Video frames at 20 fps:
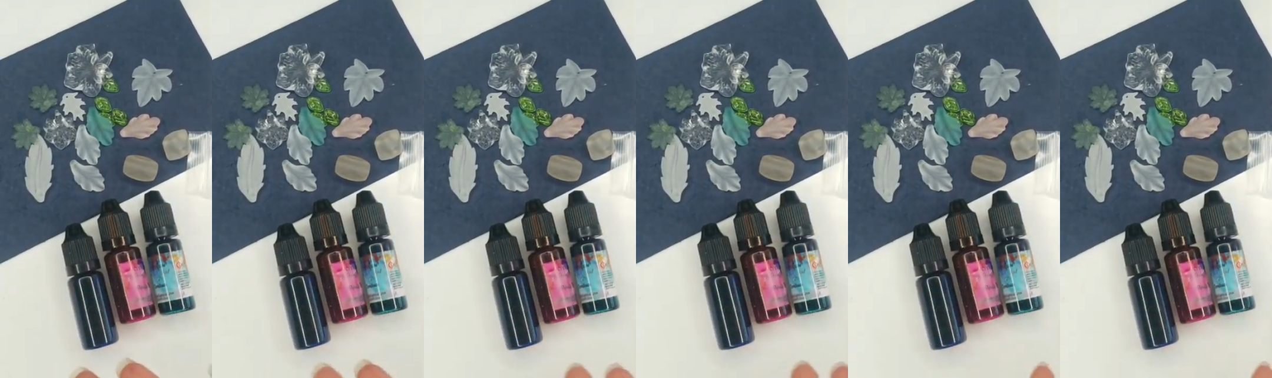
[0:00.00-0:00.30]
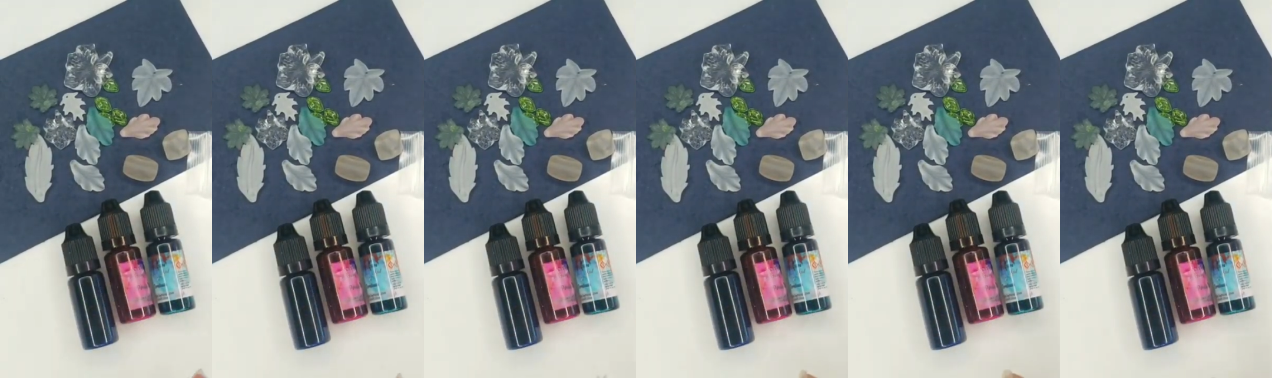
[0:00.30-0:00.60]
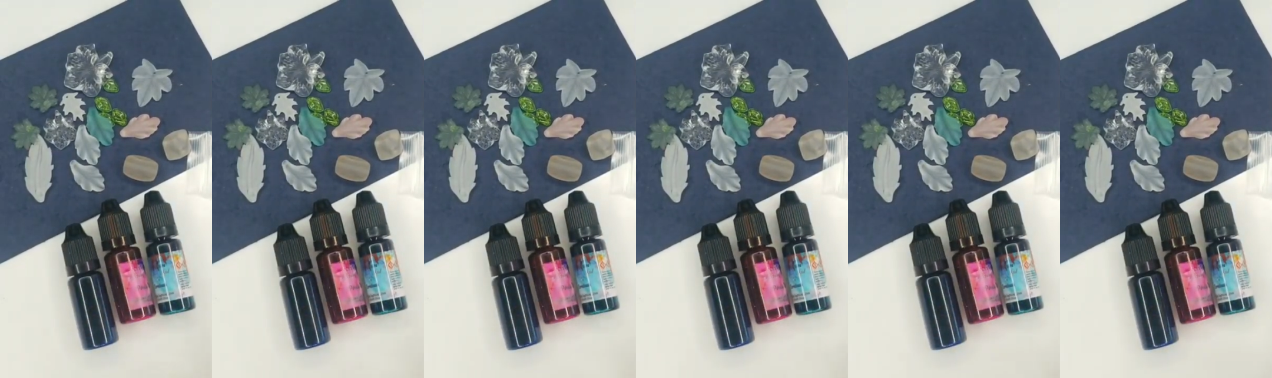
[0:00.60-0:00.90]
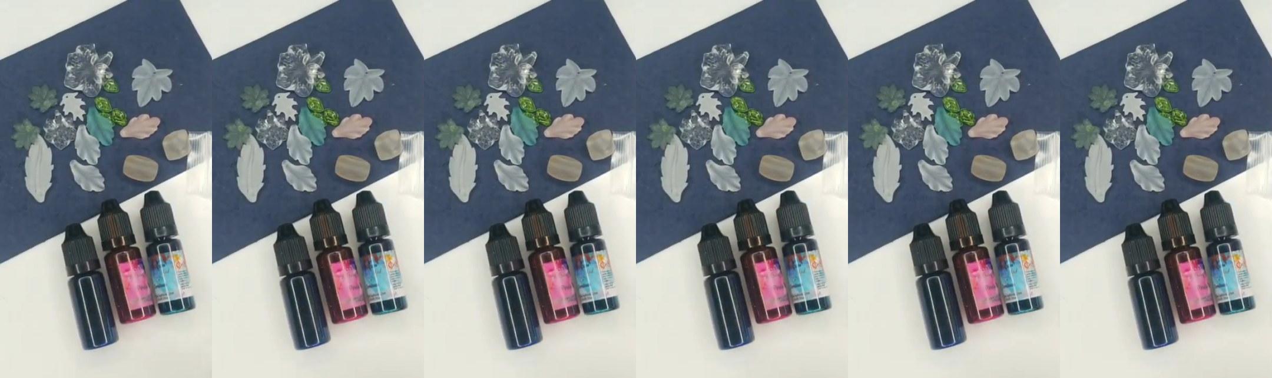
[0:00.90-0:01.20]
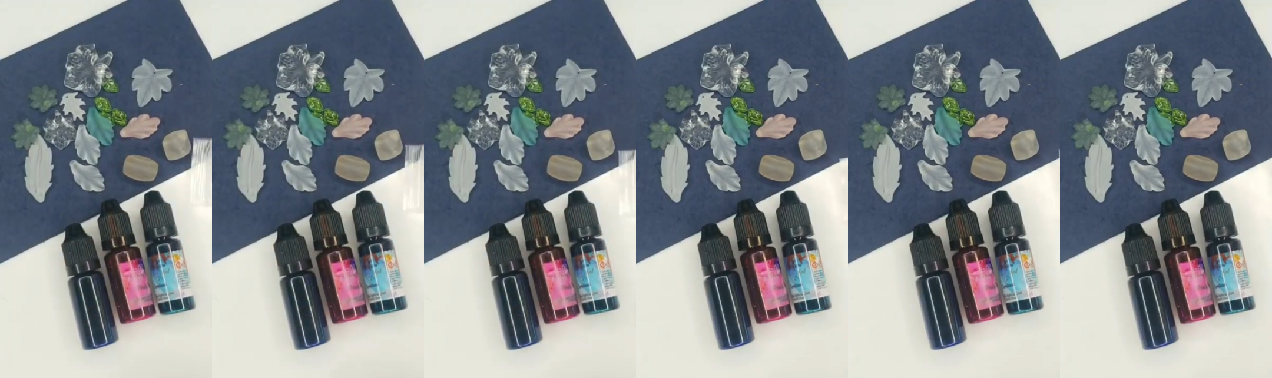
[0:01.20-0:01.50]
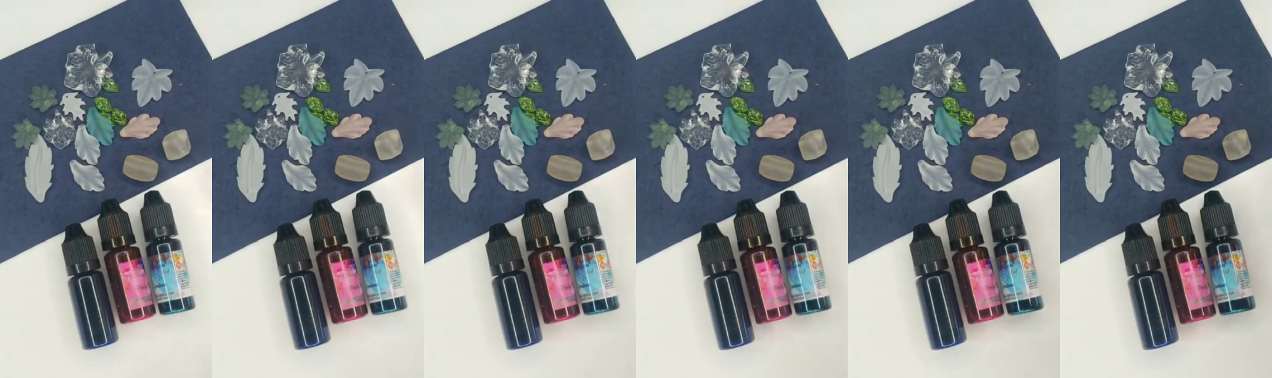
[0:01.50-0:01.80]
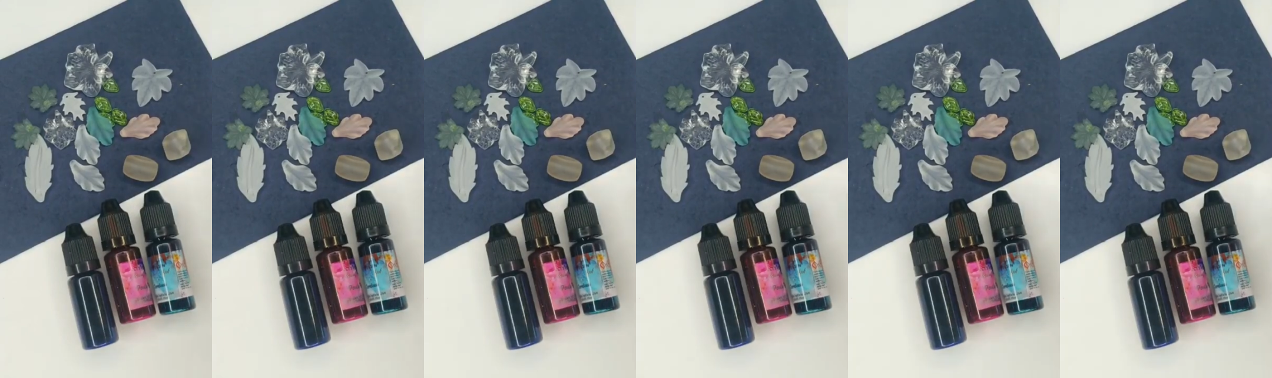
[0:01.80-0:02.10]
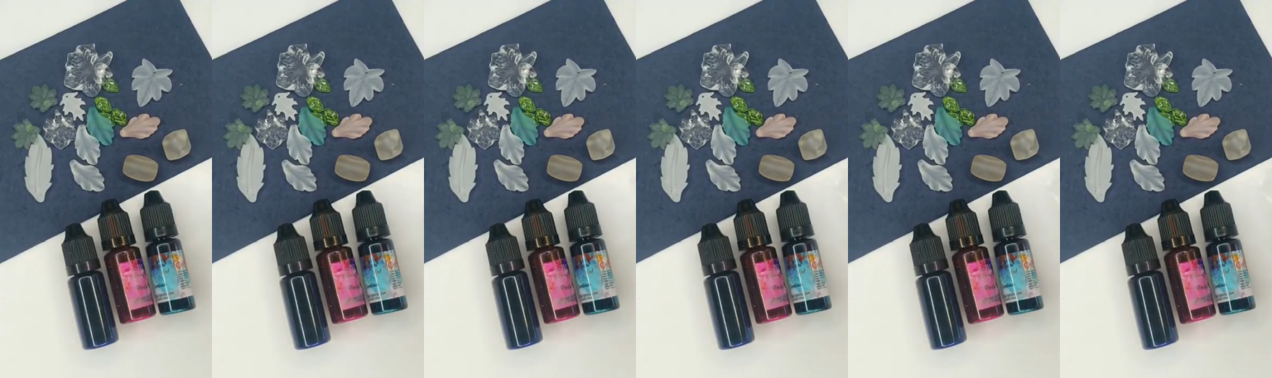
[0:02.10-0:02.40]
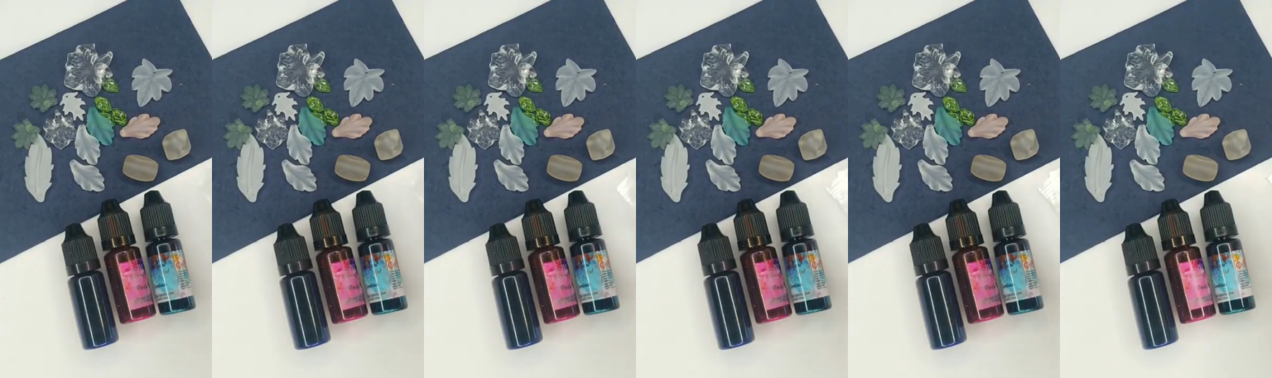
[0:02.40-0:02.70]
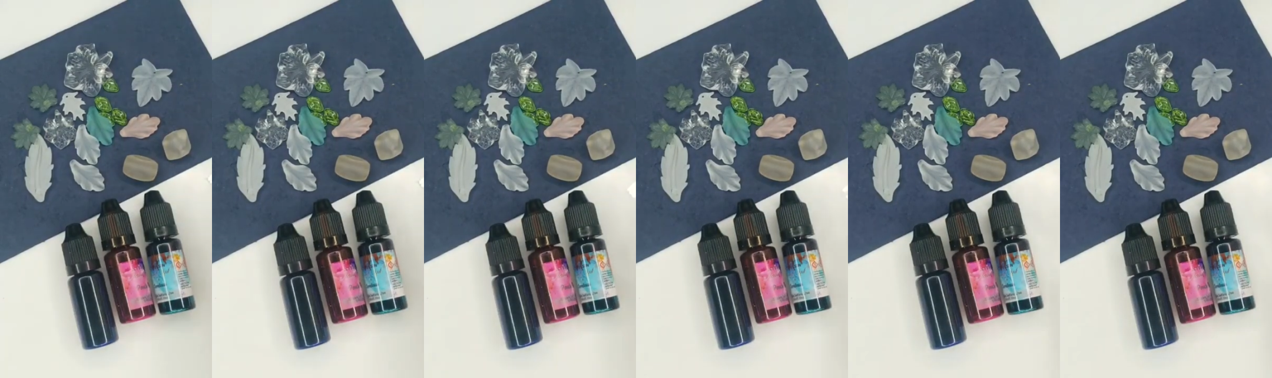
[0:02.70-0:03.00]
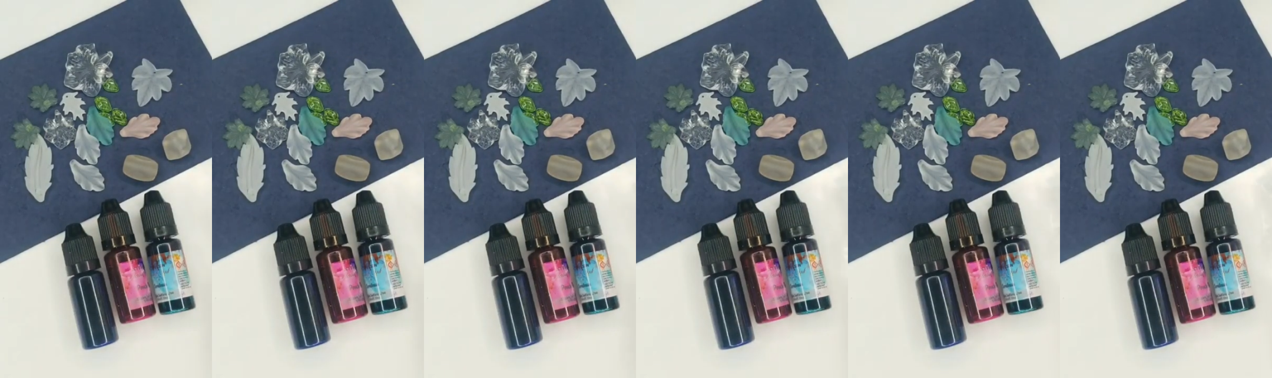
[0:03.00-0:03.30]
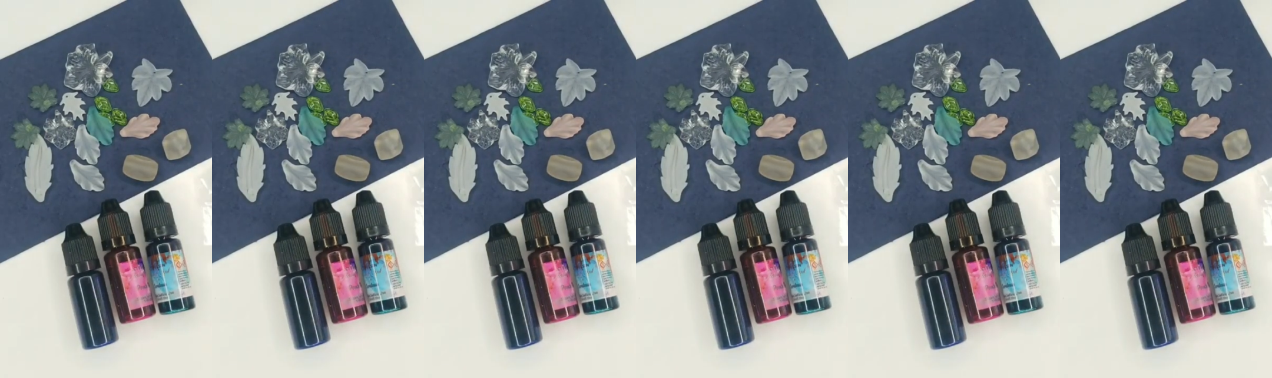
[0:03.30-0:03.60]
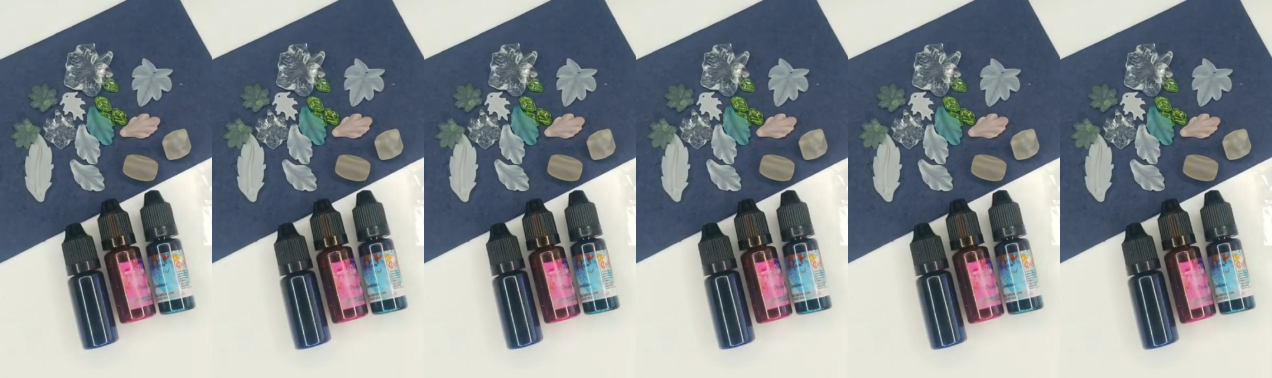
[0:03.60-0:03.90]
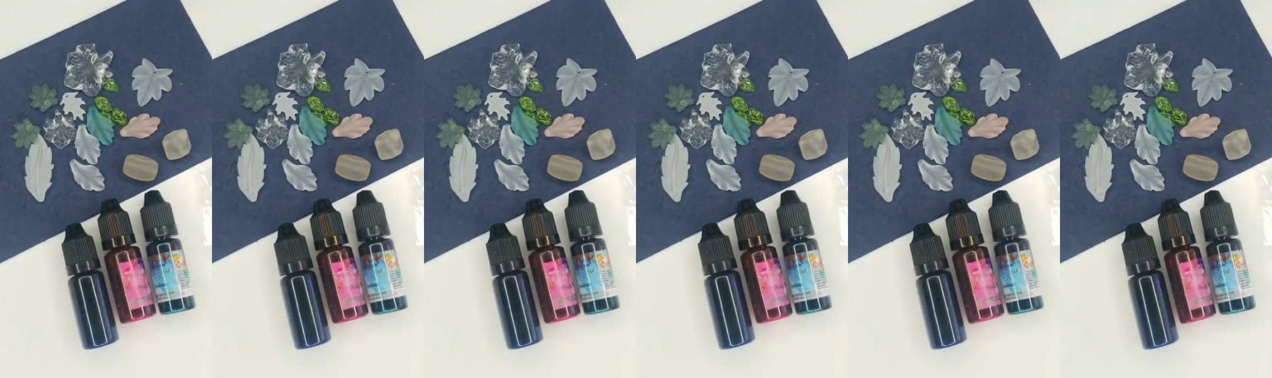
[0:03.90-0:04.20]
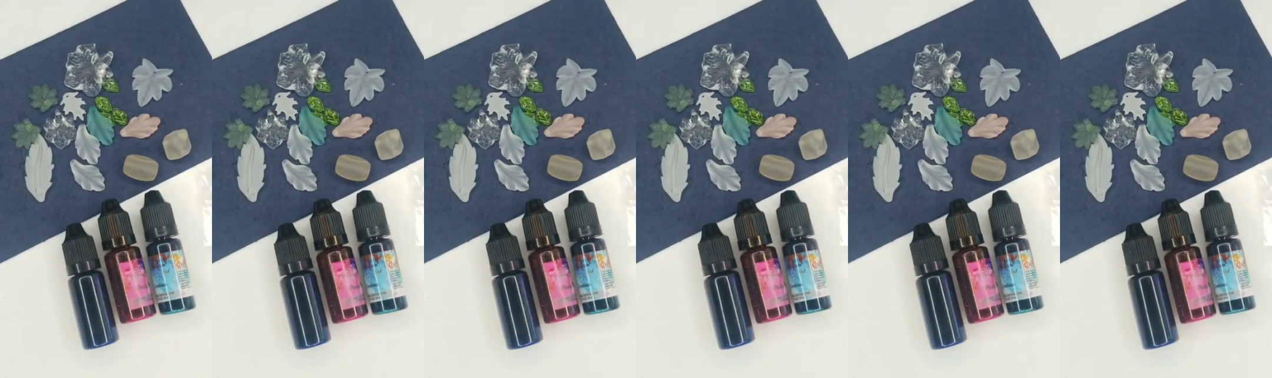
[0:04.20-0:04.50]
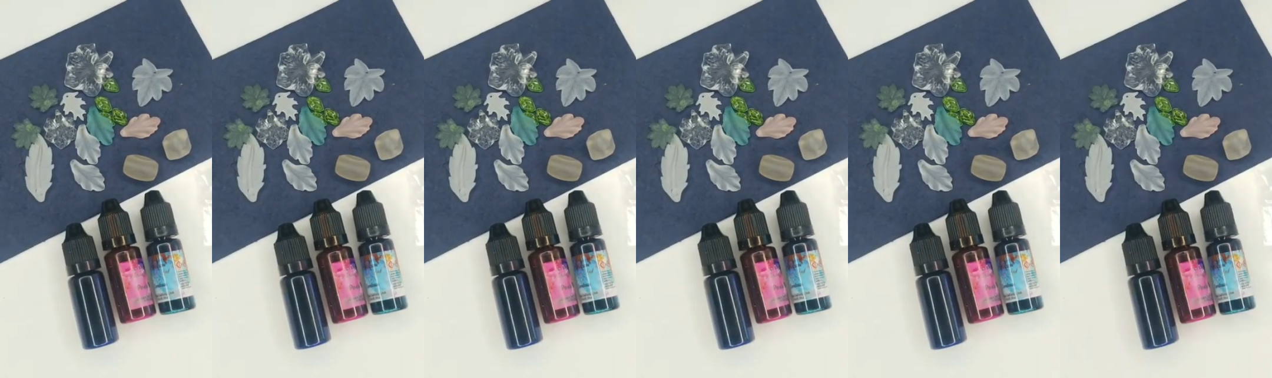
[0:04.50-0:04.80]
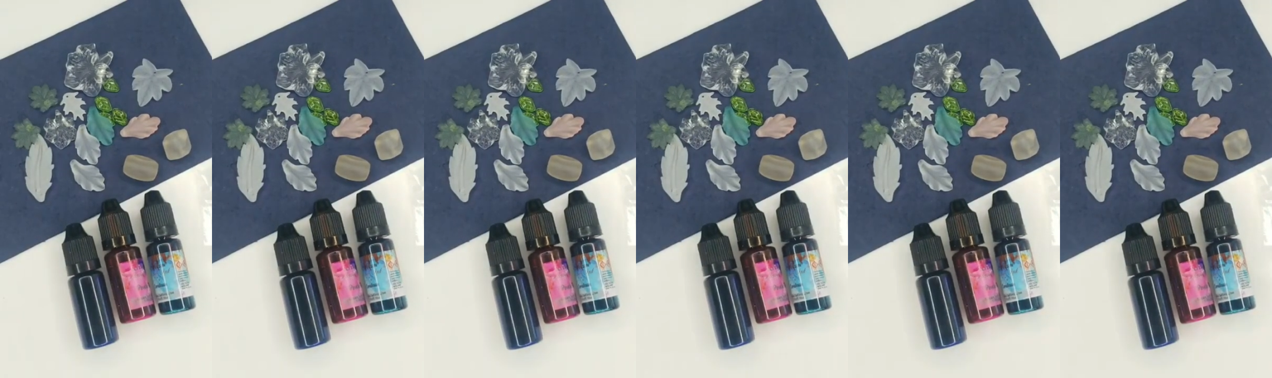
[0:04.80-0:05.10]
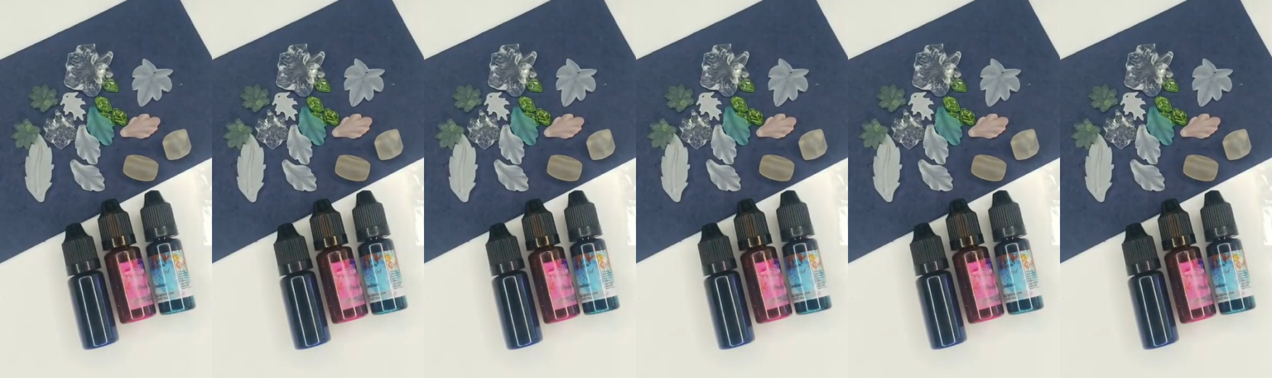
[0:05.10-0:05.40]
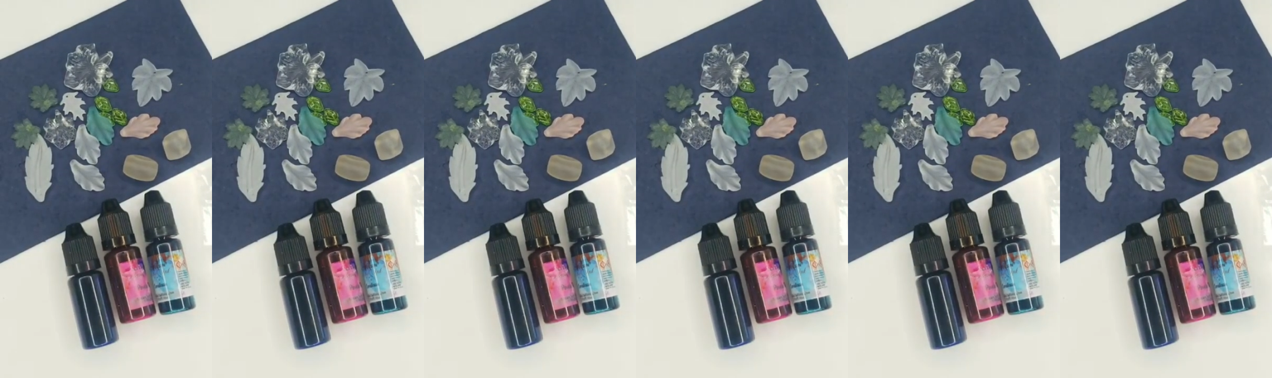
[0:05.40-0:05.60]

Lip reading: [unreadable: no face in view]